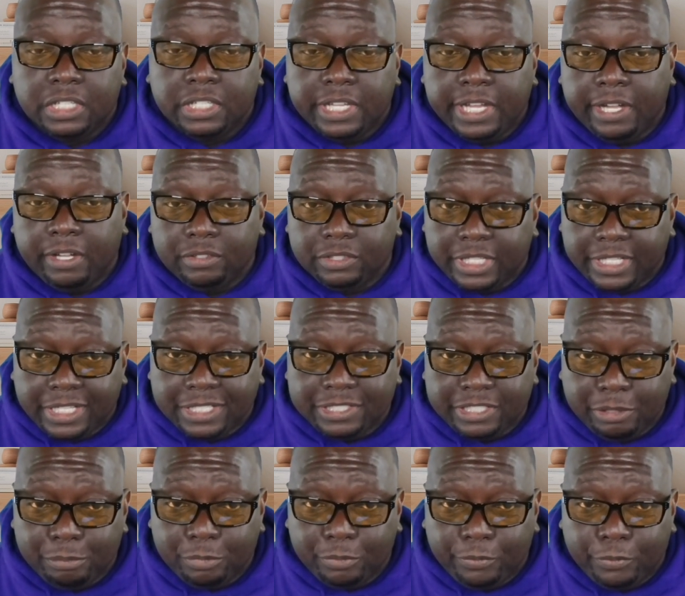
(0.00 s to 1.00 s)
Now, like I
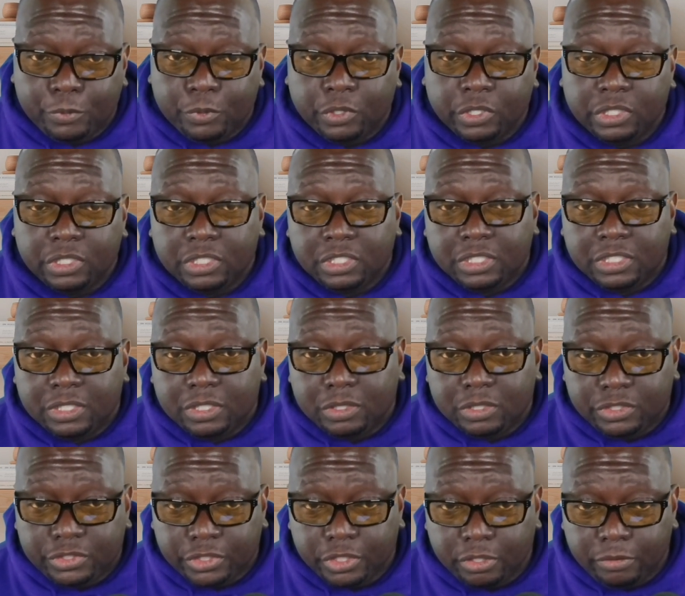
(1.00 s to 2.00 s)
said before,
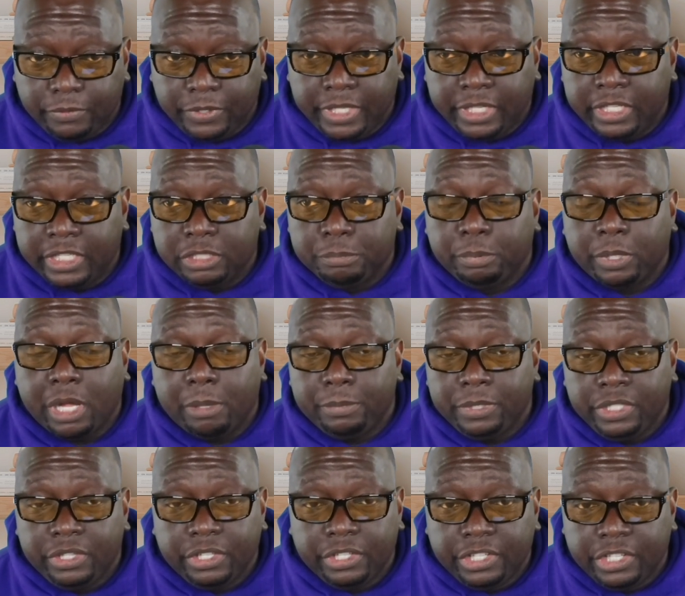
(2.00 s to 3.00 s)
survey is
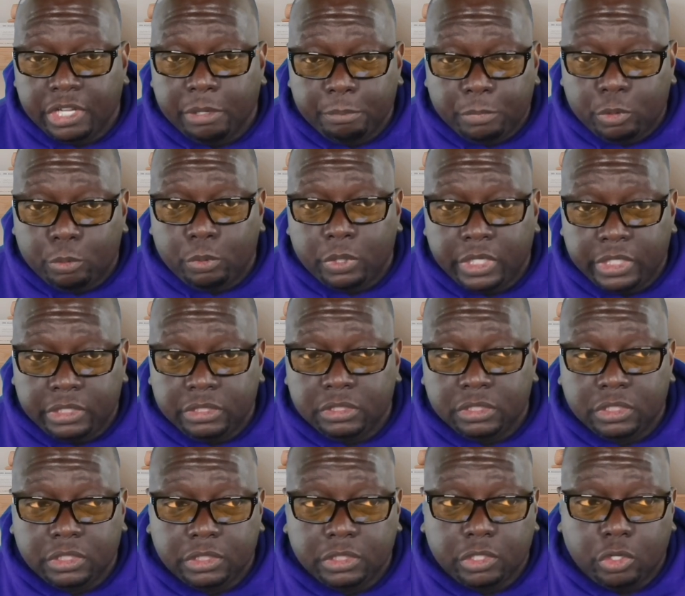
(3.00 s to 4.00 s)
probably the number
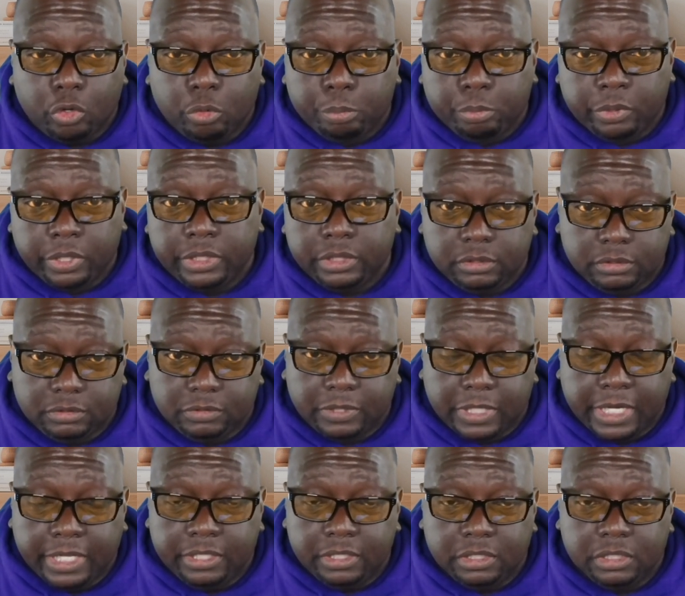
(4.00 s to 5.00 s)
one culprit,
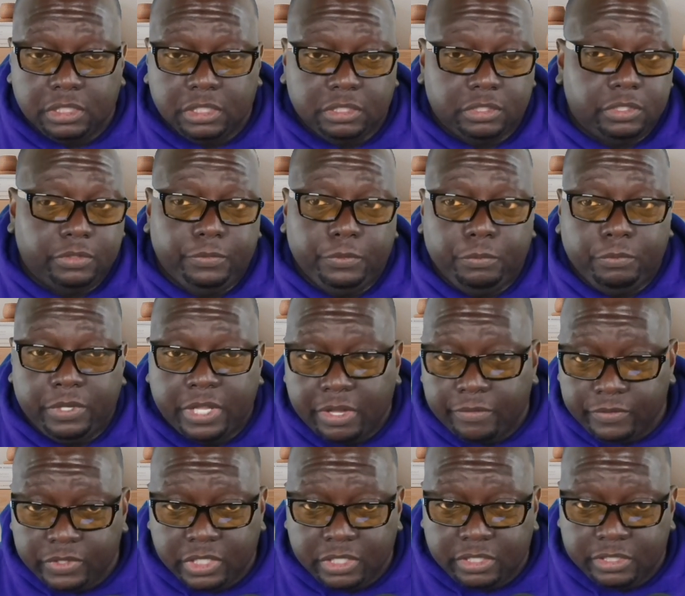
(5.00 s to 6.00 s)
right? If you've
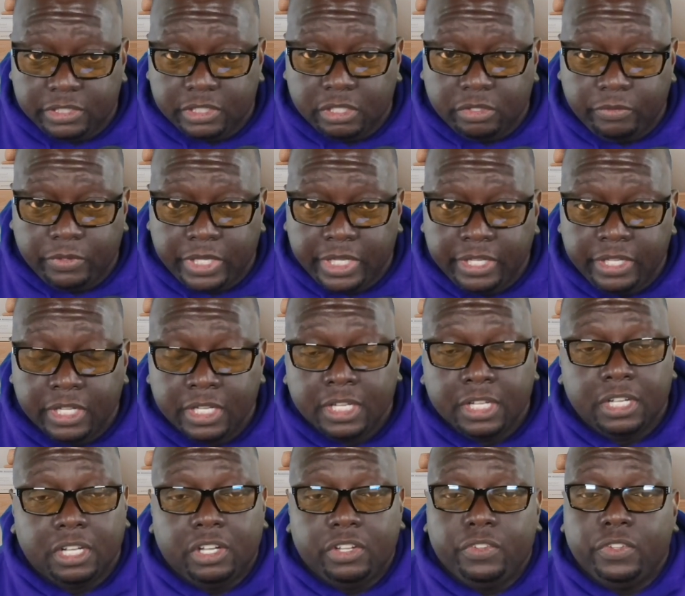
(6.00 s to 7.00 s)
never done a survey,
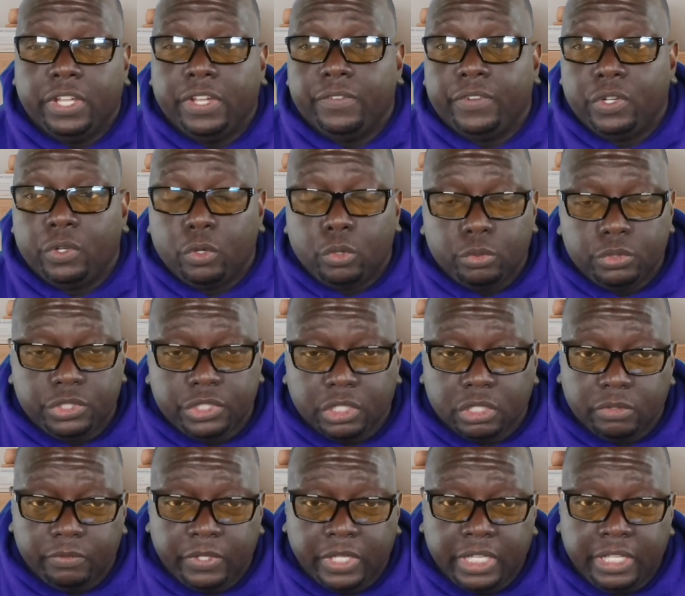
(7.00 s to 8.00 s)
or you have an old
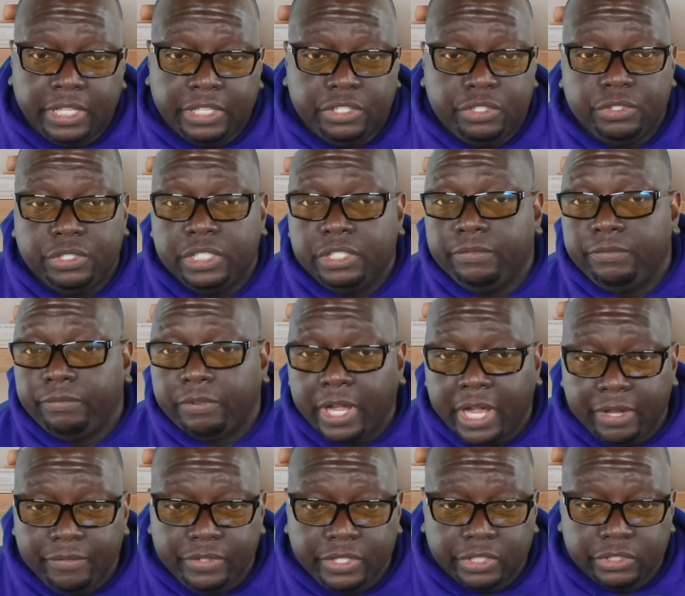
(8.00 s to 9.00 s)
survey that you did
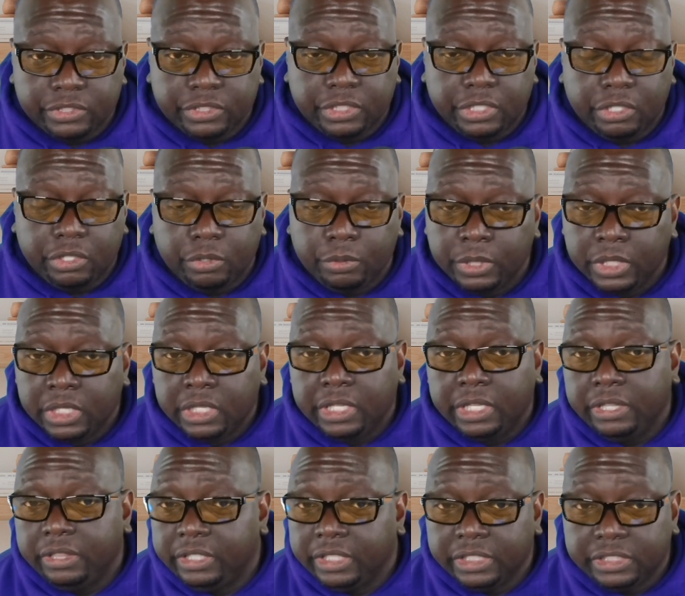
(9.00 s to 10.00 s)
5 years ago
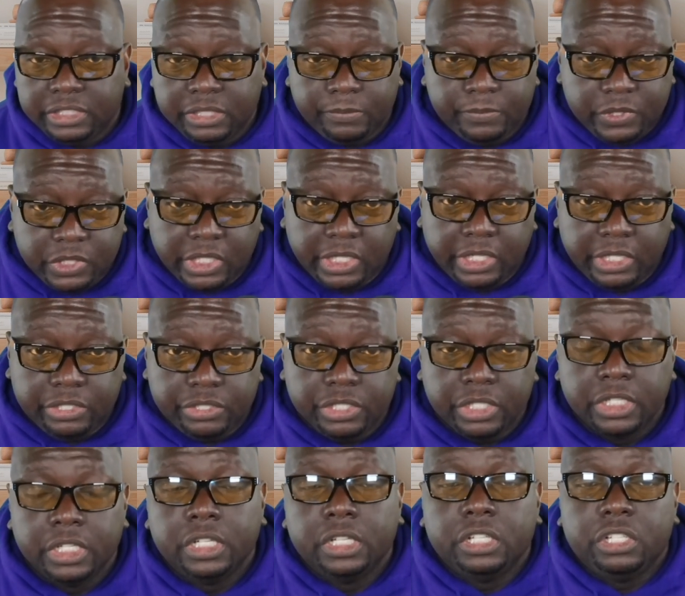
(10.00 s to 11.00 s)
and things have changed,
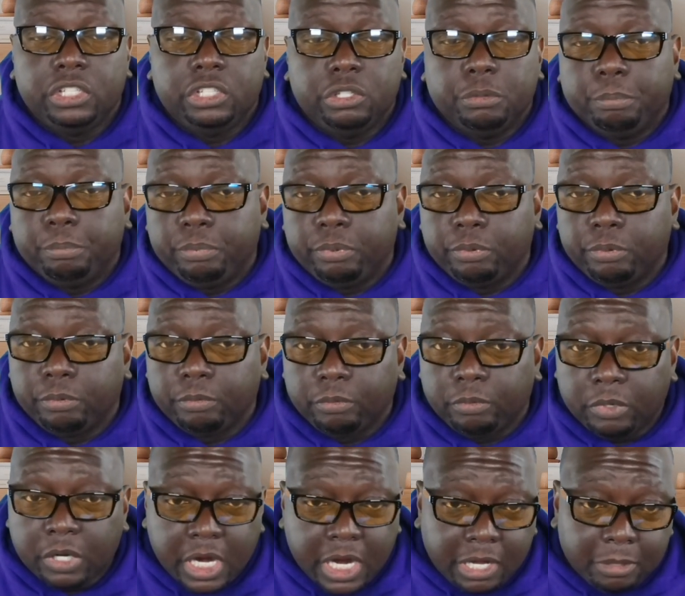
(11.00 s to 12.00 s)
you
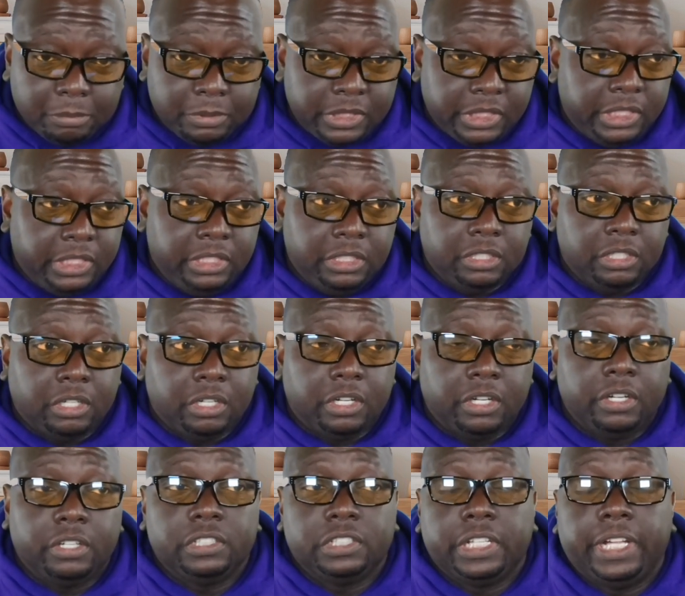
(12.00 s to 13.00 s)
probably
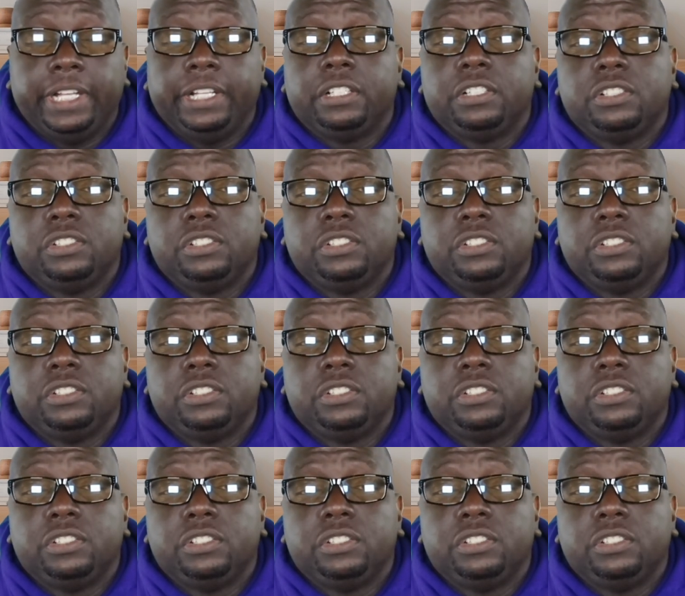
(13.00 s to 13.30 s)
are like